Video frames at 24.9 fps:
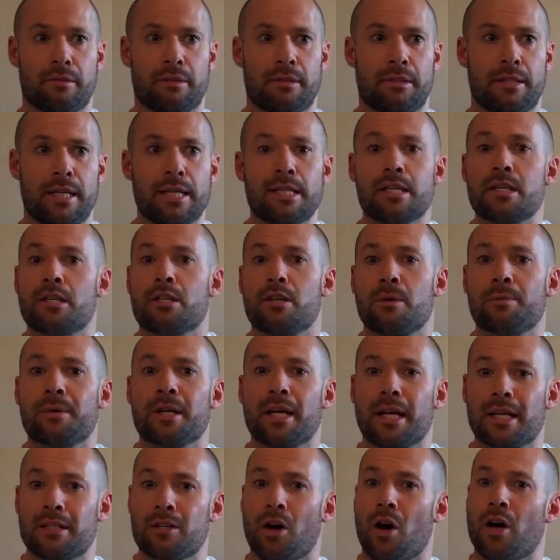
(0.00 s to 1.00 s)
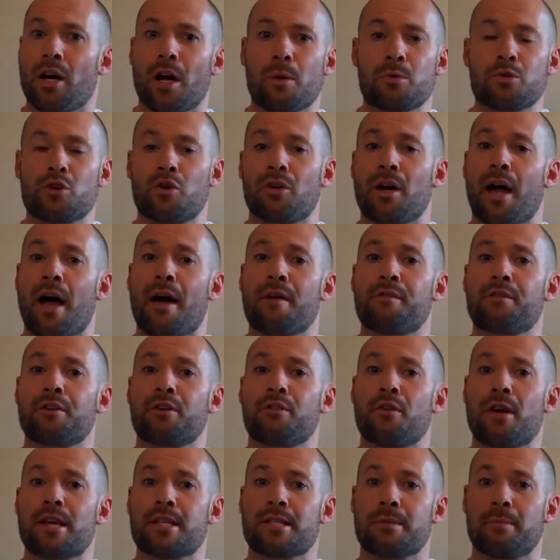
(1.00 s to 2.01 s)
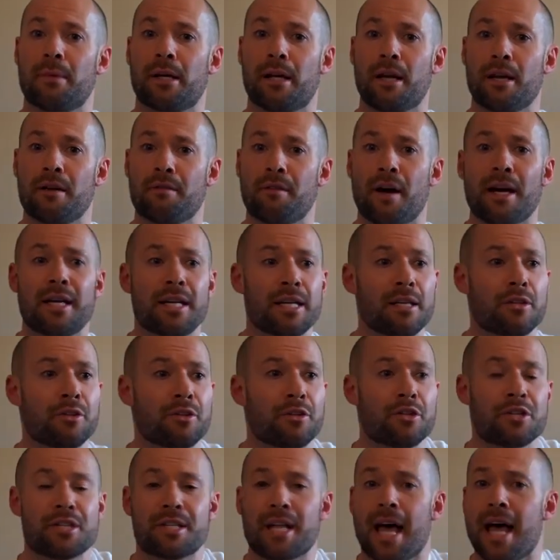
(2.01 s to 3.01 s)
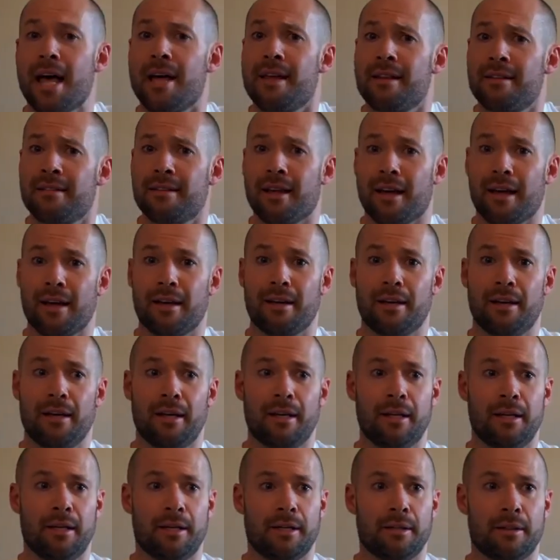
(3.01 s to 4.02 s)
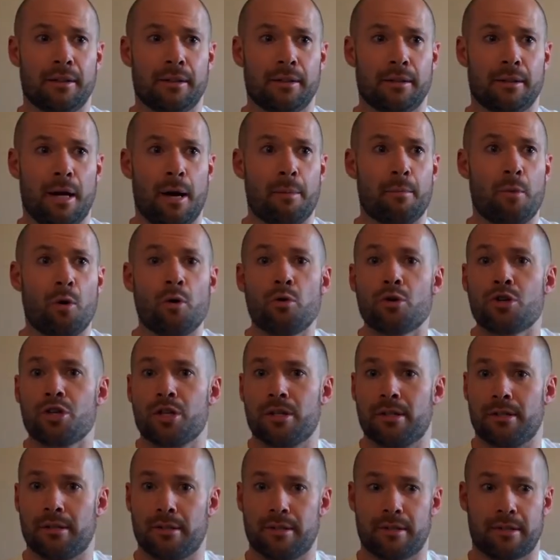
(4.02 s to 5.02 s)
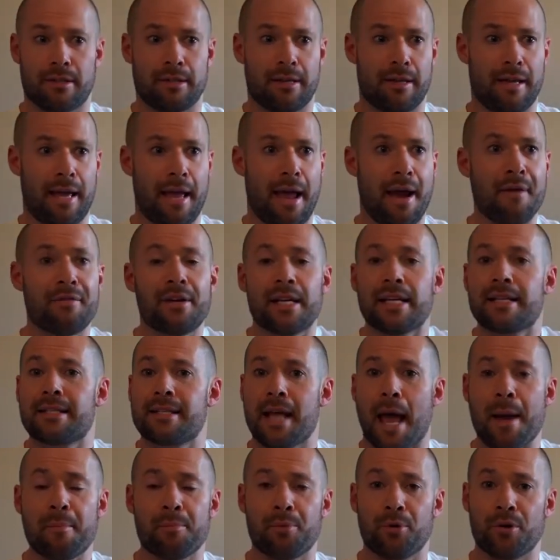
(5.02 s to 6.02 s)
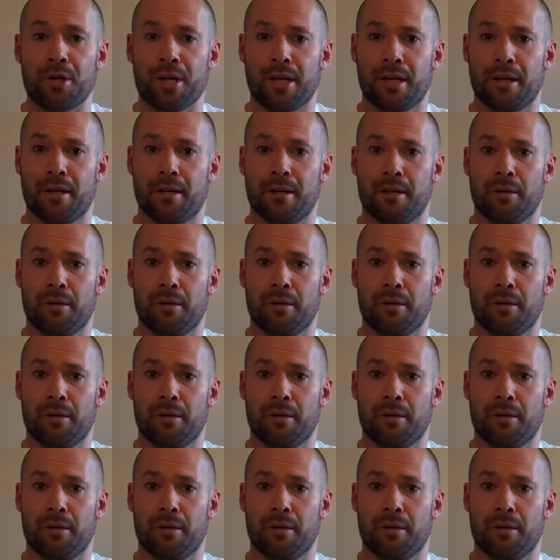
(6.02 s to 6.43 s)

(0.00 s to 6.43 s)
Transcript: This is something I thought I was going to have for the rest of my life. I didn't understand that emotions, everything's temporary.